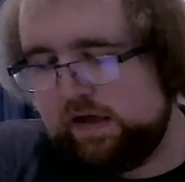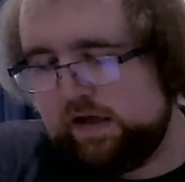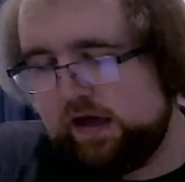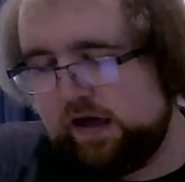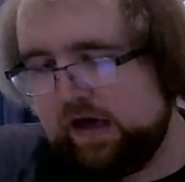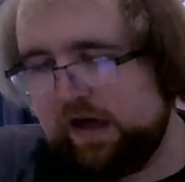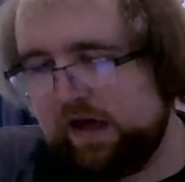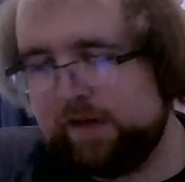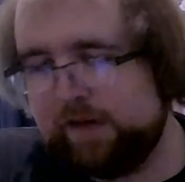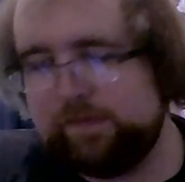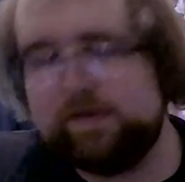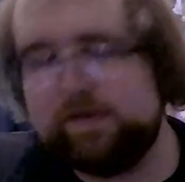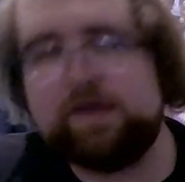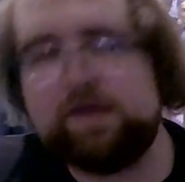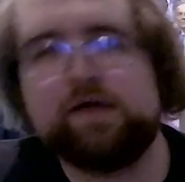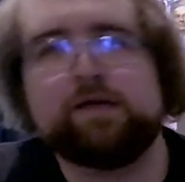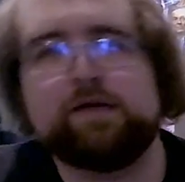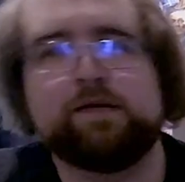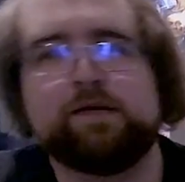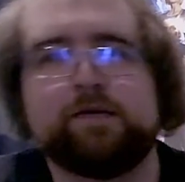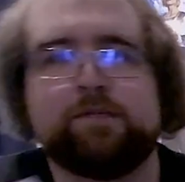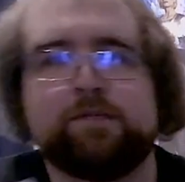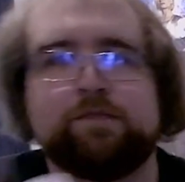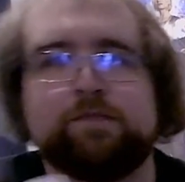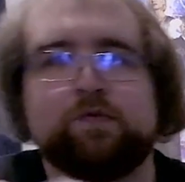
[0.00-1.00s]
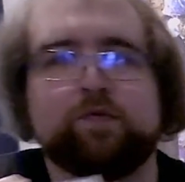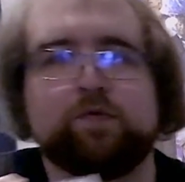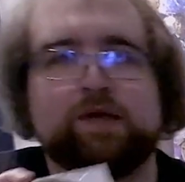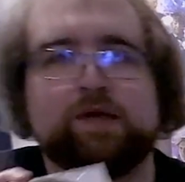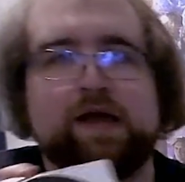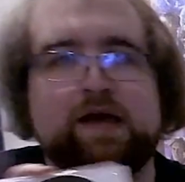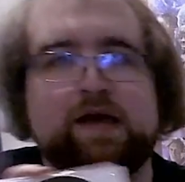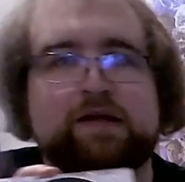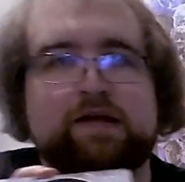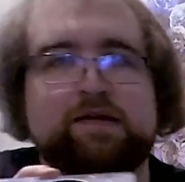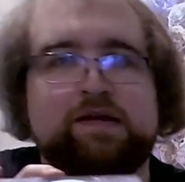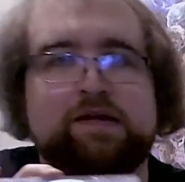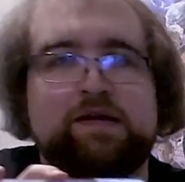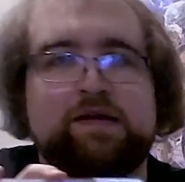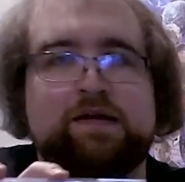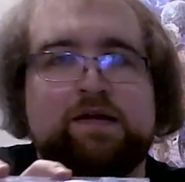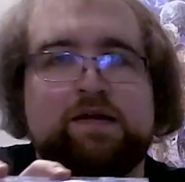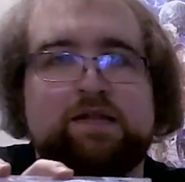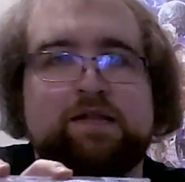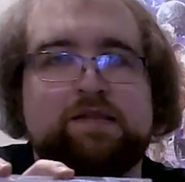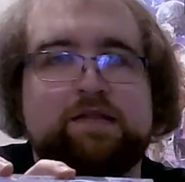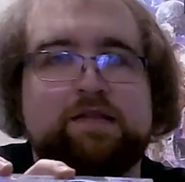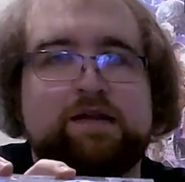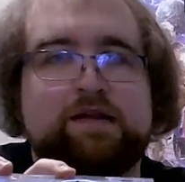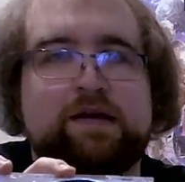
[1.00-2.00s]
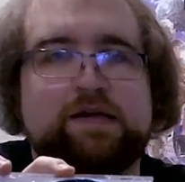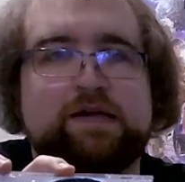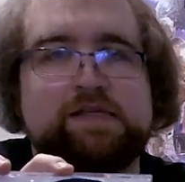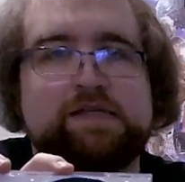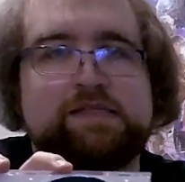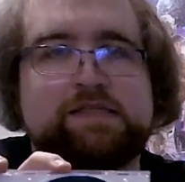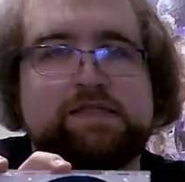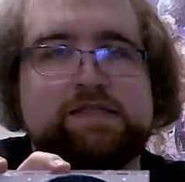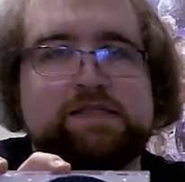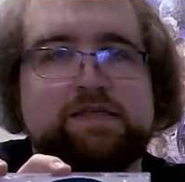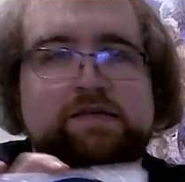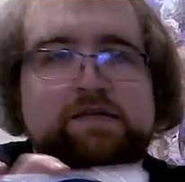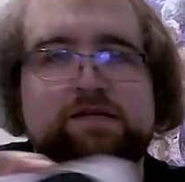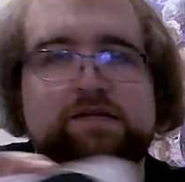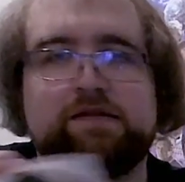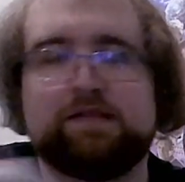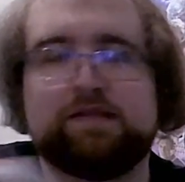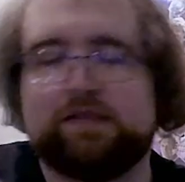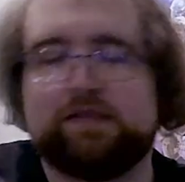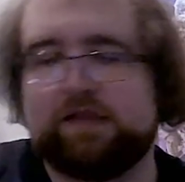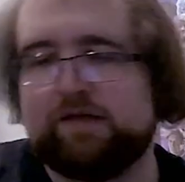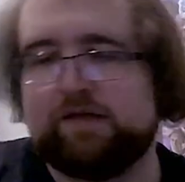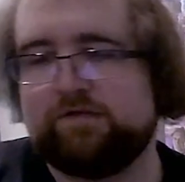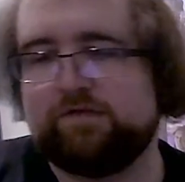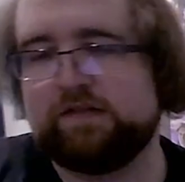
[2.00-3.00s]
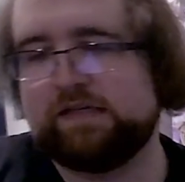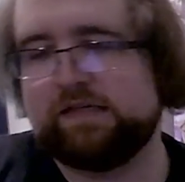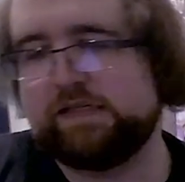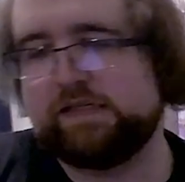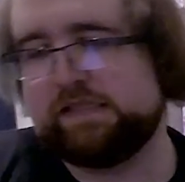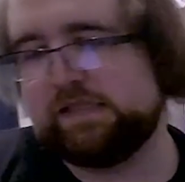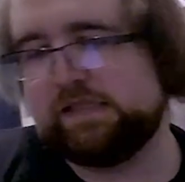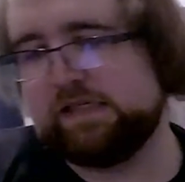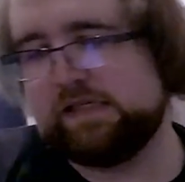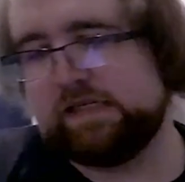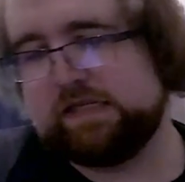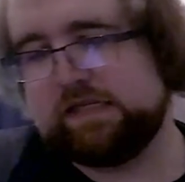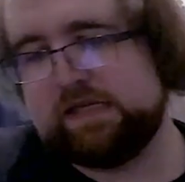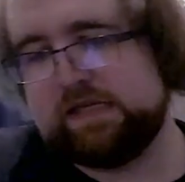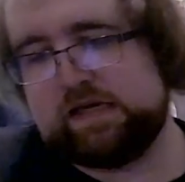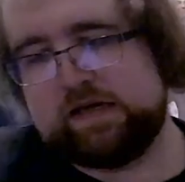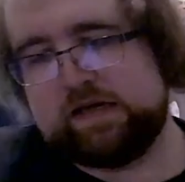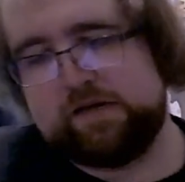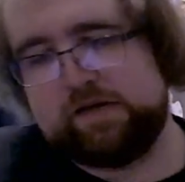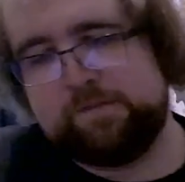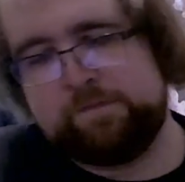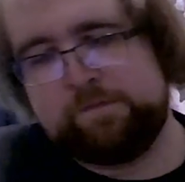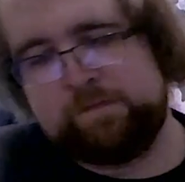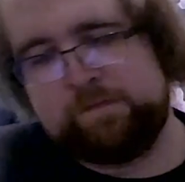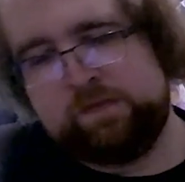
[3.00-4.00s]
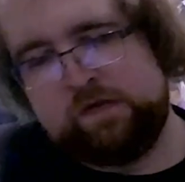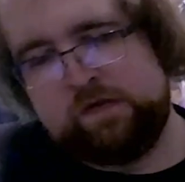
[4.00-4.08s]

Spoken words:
But we got the nice... lovely CD.